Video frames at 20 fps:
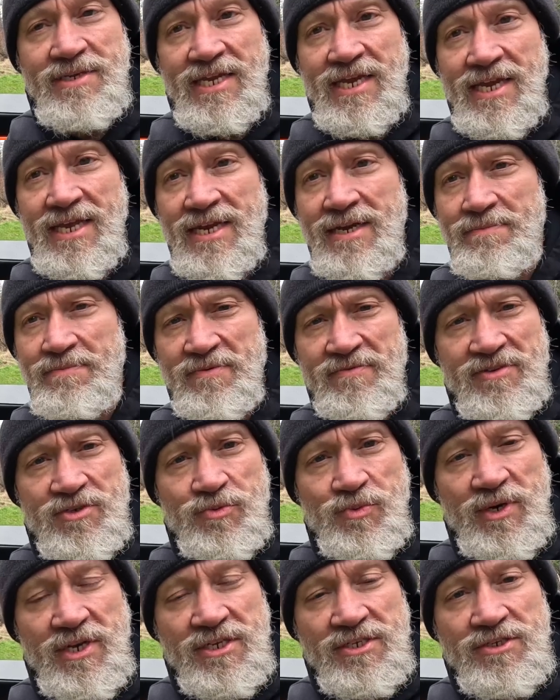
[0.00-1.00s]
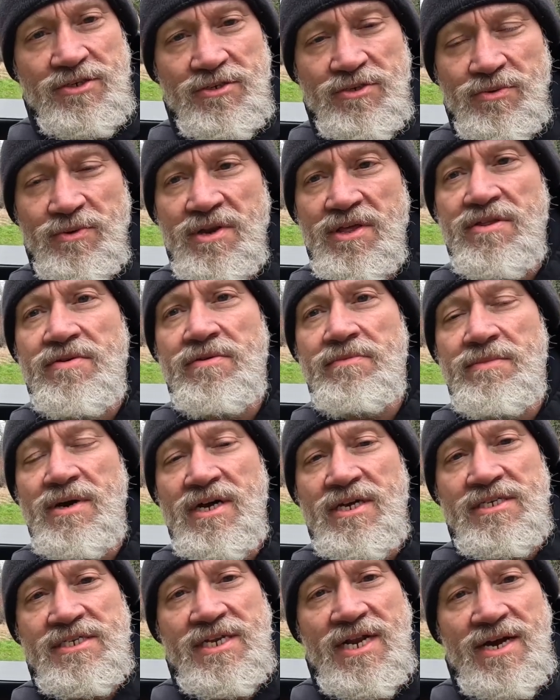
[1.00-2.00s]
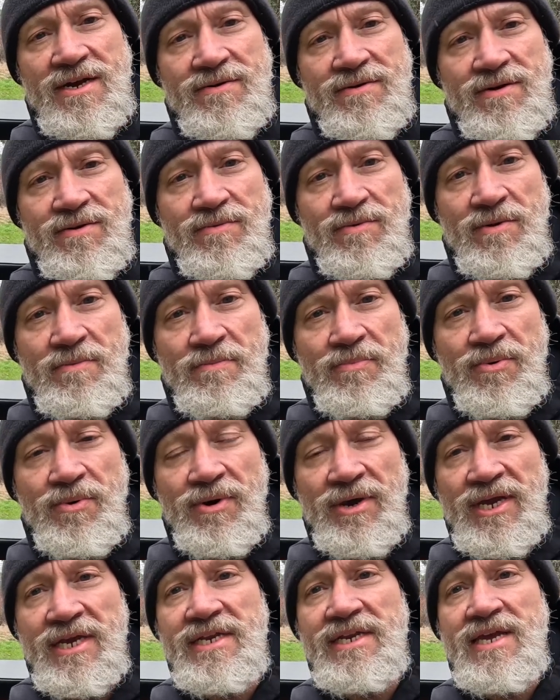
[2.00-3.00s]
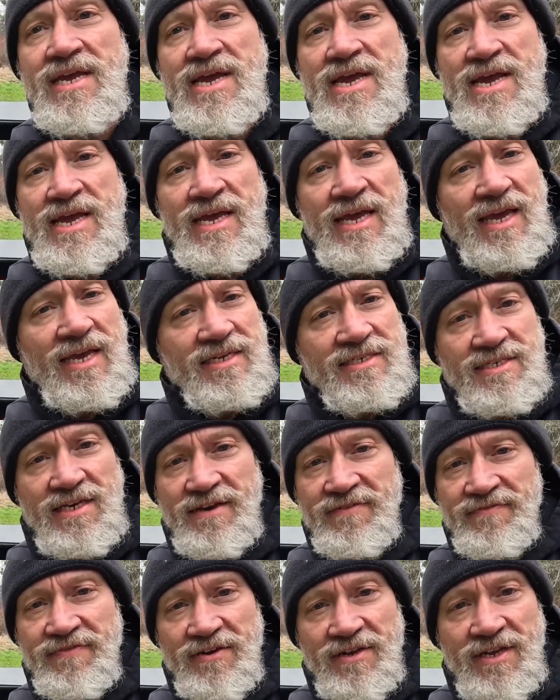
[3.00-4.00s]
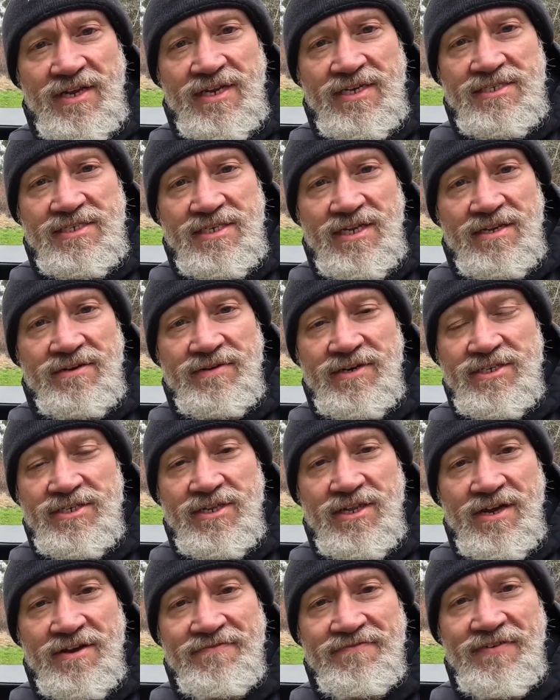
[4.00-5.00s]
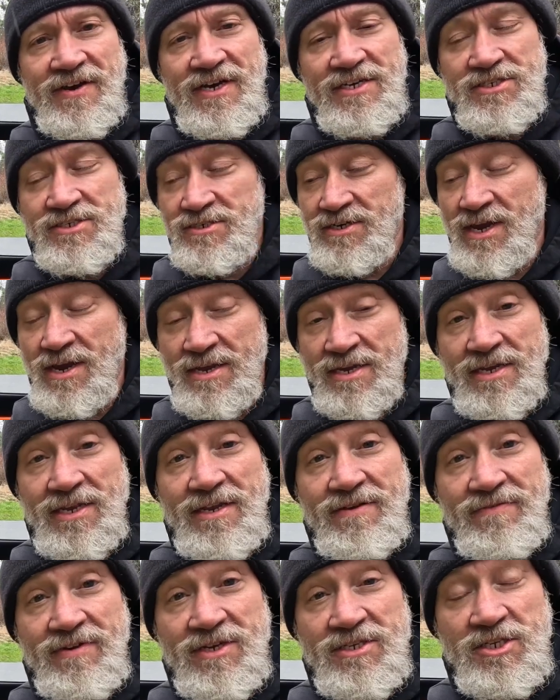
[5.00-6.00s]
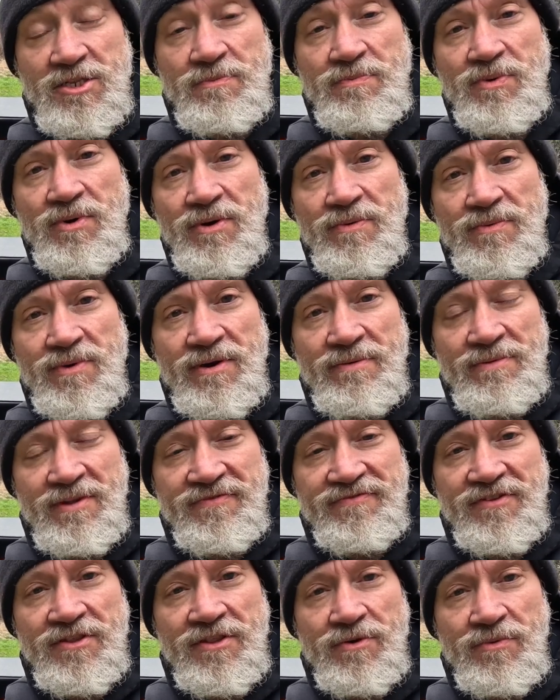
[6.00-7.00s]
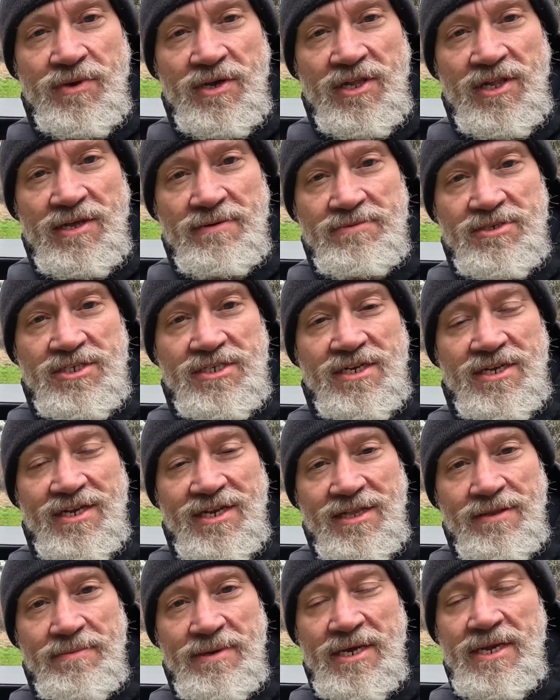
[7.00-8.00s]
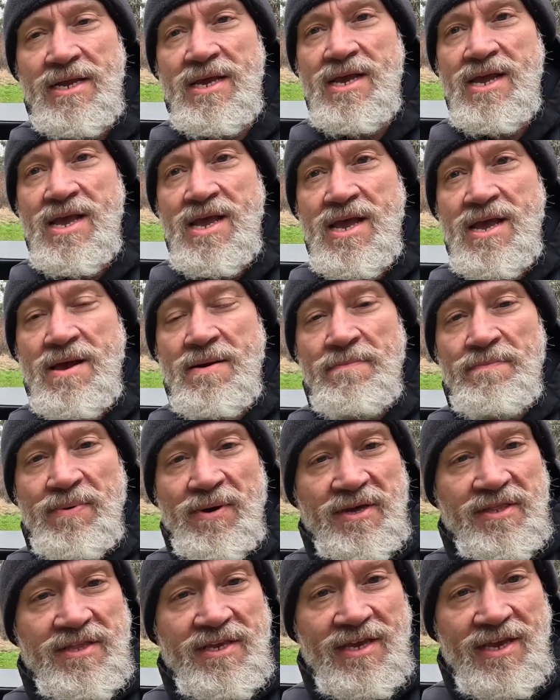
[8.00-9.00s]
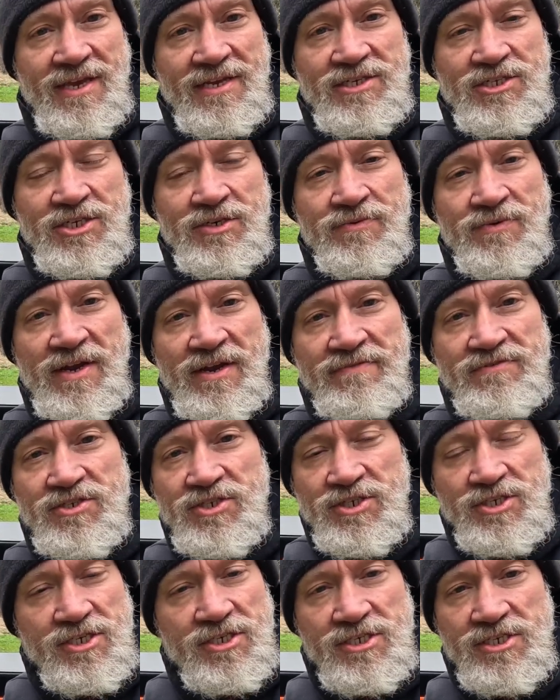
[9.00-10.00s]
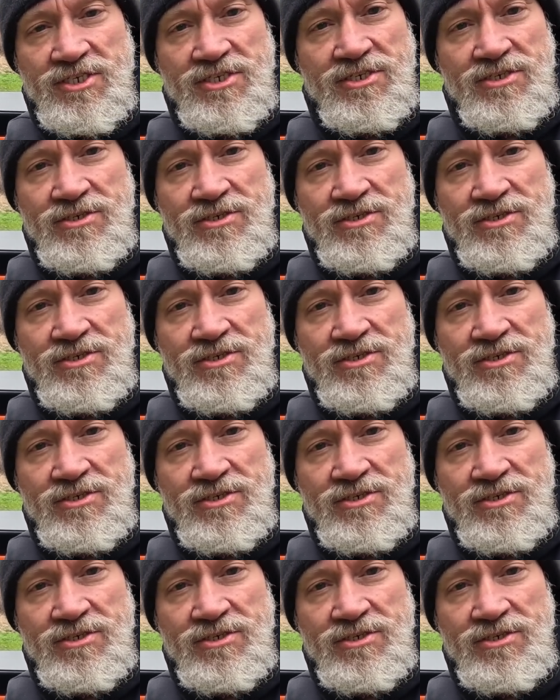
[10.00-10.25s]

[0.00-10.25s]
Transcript: to get up over 22, 23 miles an hour at one point. It definitely accelerates a lot faster. I can even get to the point where I'm lifting the wheel up just a little bit. But the engine revs just